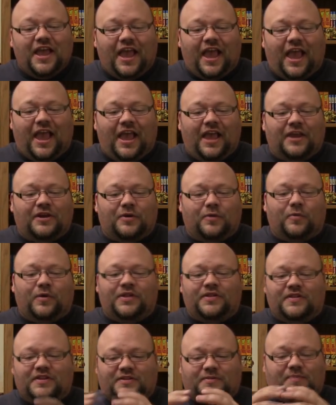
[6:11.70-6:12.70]
And
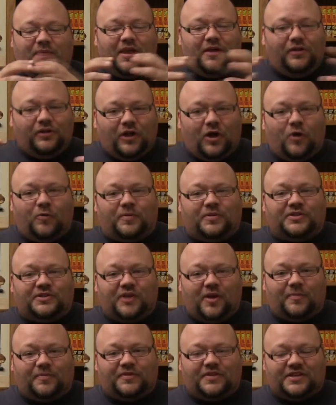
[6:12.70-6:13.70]
when this pill opens
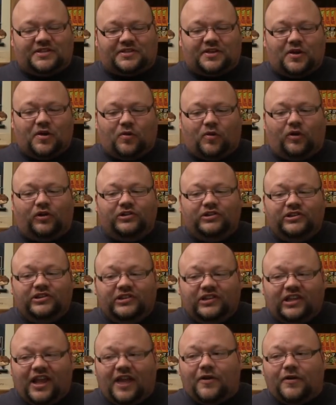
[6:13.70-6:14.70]
up, this
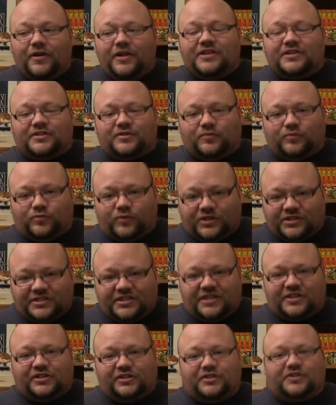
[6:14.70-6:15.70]
hilarious,
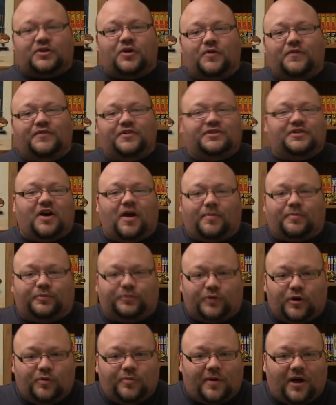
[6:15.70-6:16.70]
ridiculous, over-the-top
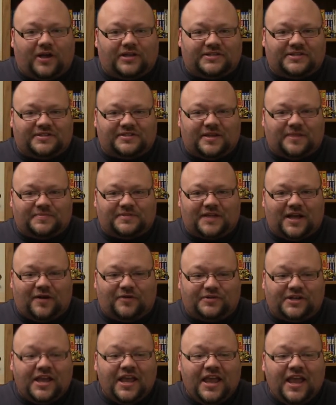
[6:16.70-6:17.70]
robot steps
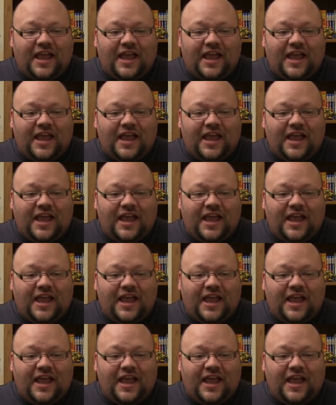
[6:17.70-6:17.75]
out,